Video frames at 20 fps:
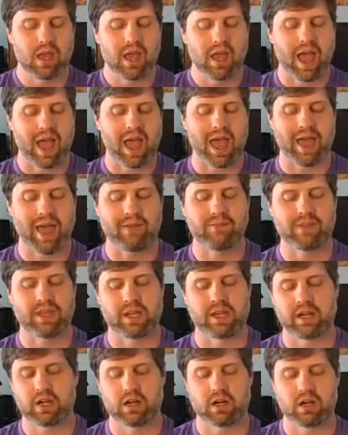I have
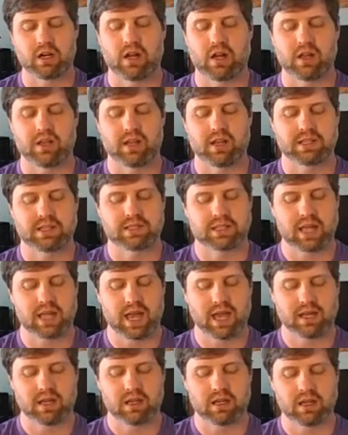there on the next slide
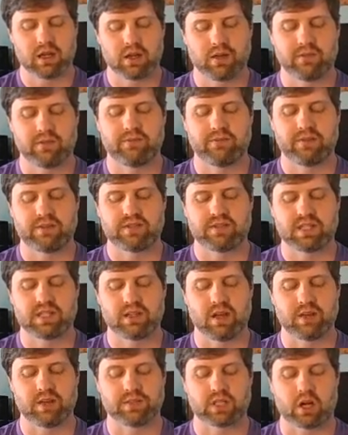on
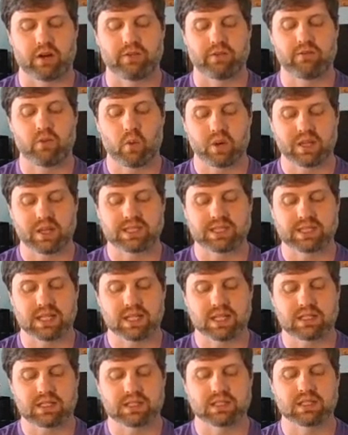
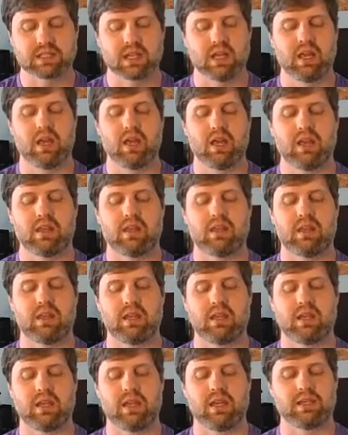46.
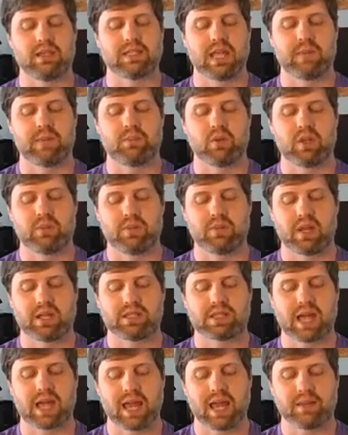The example of the blood
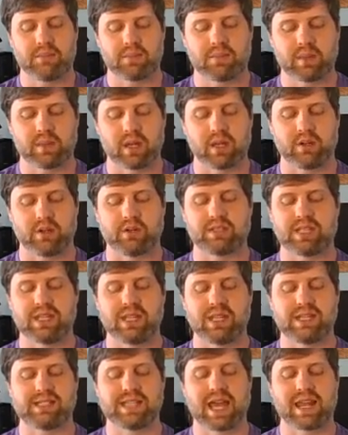type, and you see
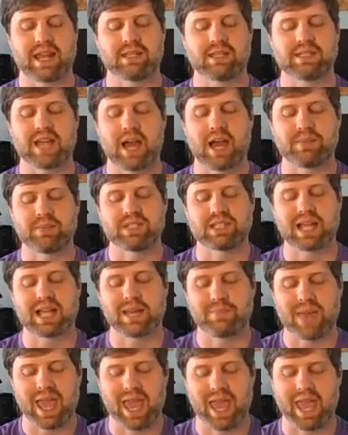that dad at the top is type
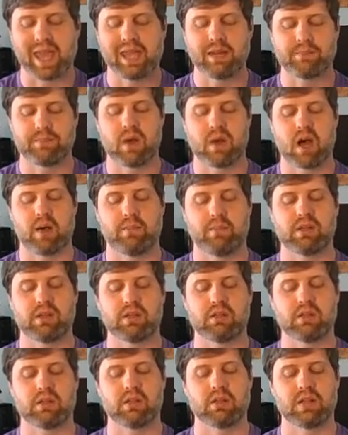A and mom on
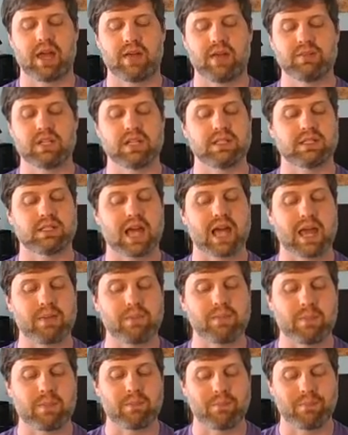the left is type
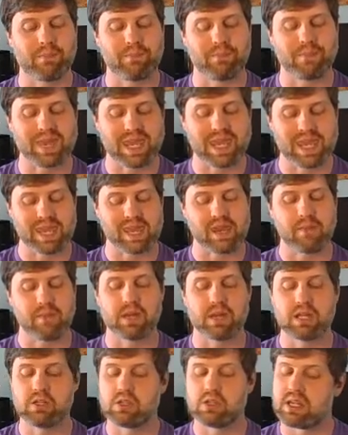B,
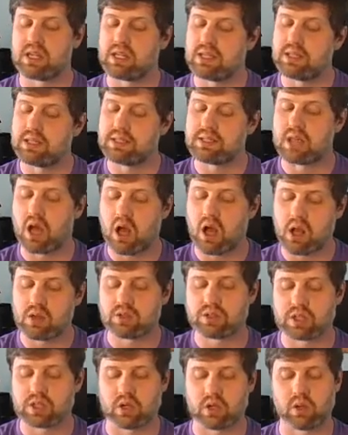but is
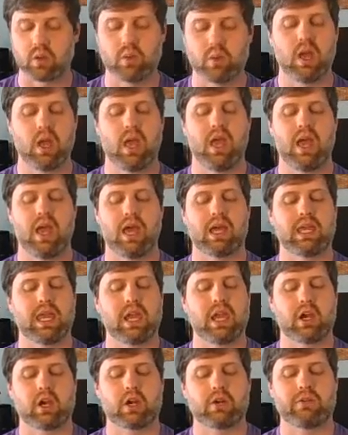also a
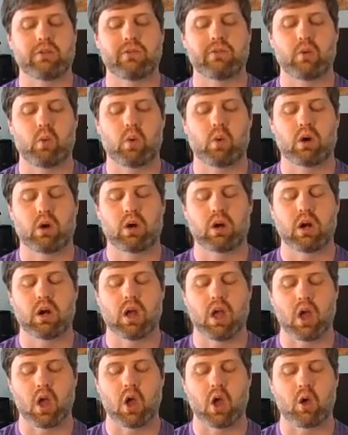carrier for
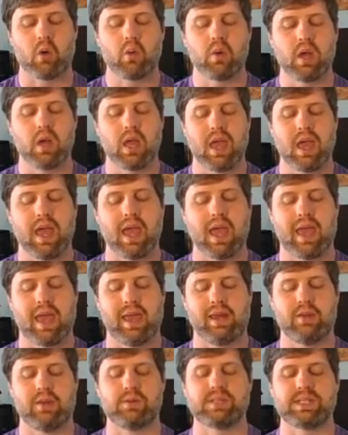O,
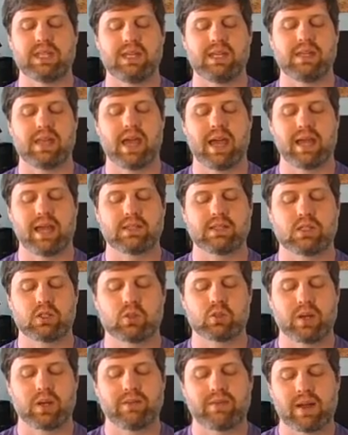and you see that
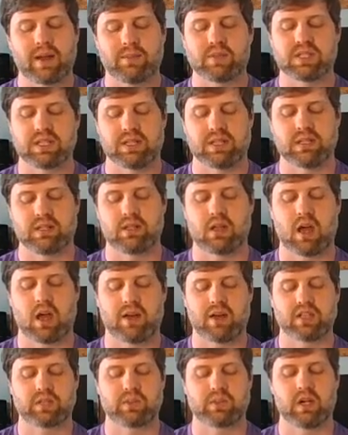25% of the
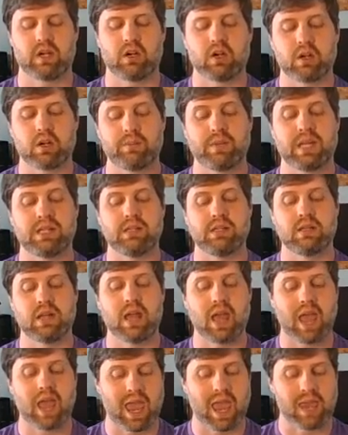offspring are going to be
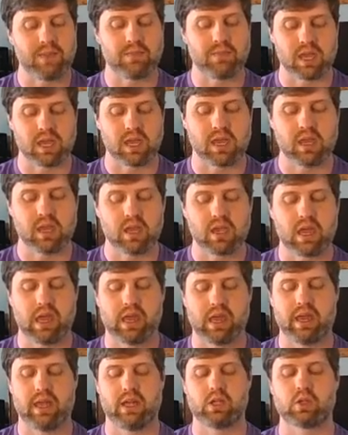AB,
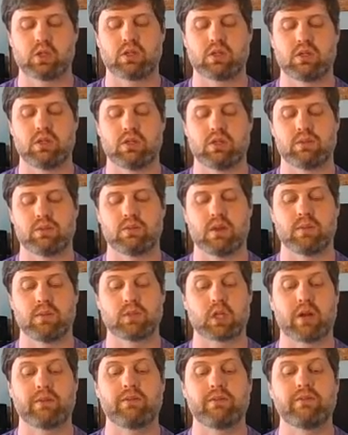and
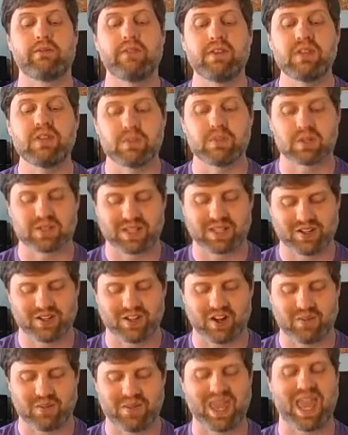50% are
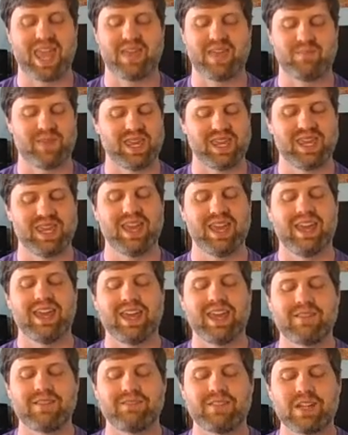going to be AB,
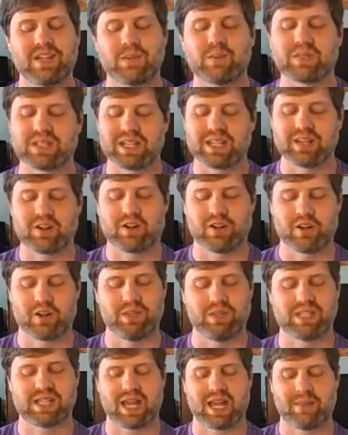and 50% are going to be
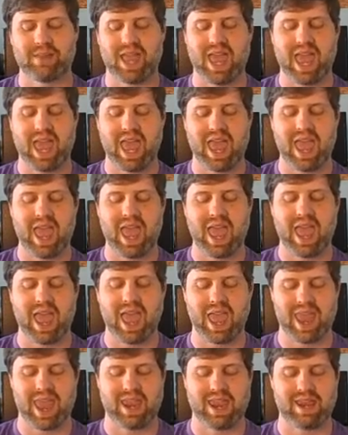type
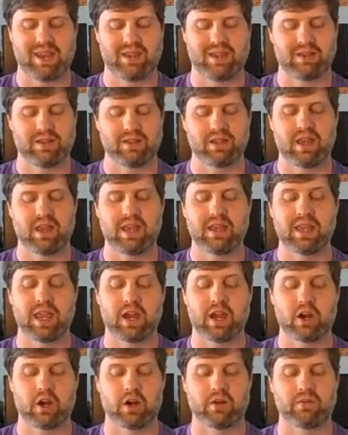A and
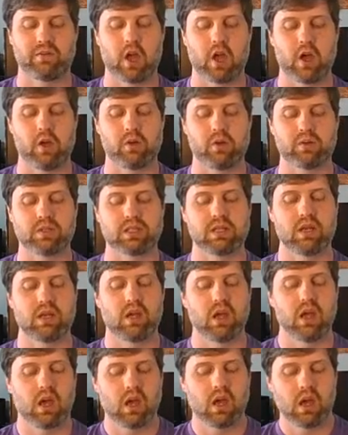carrier of O's.
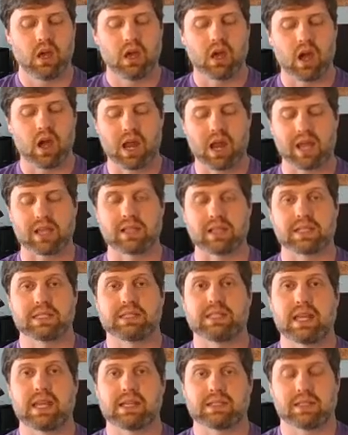Alright,
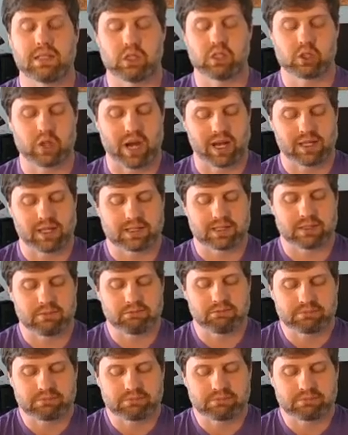sex-linked traits.